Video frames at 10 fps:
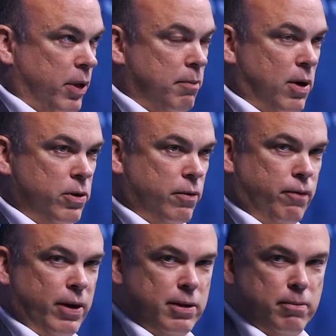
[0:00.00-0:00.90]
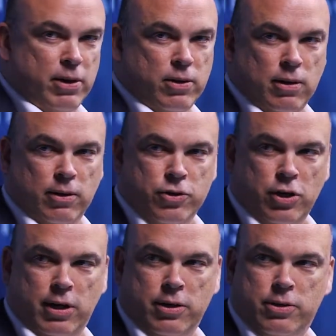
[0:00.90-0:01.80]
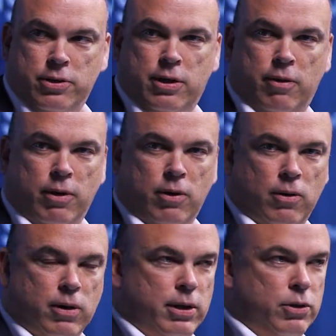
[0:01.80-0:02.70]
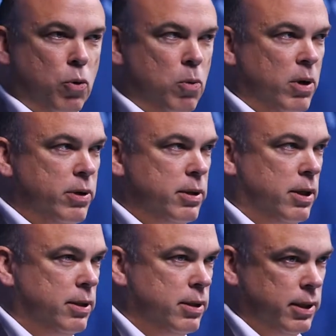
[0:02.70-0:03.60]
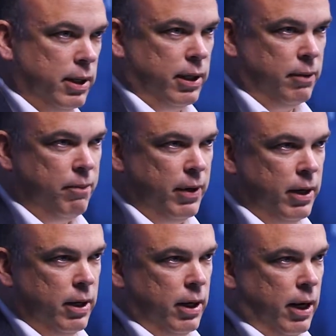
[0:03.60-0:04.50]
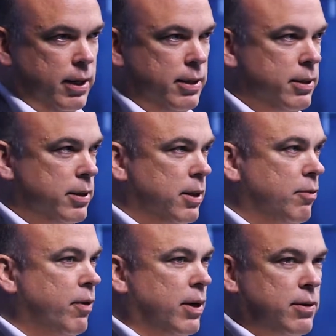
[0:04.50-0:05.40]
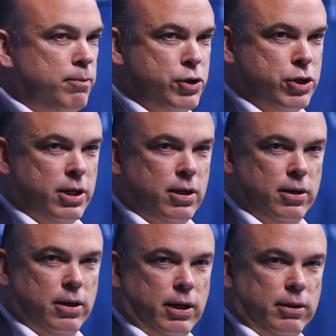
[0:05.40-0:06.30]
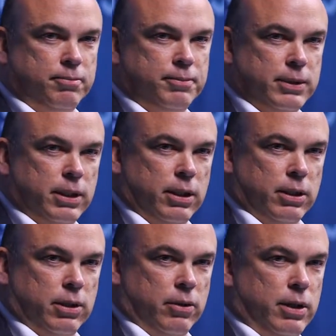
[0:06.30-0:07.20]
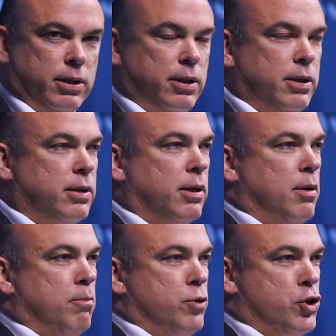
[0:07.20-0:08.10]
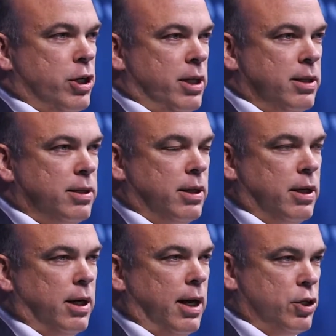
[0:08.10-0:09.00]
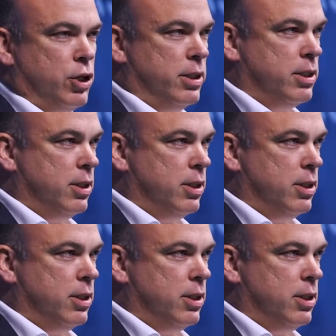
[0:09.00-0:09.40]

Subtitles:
But the most fundamental change that's going on is almost unseen, and this is the effect of machine learning. So this is machines that can actually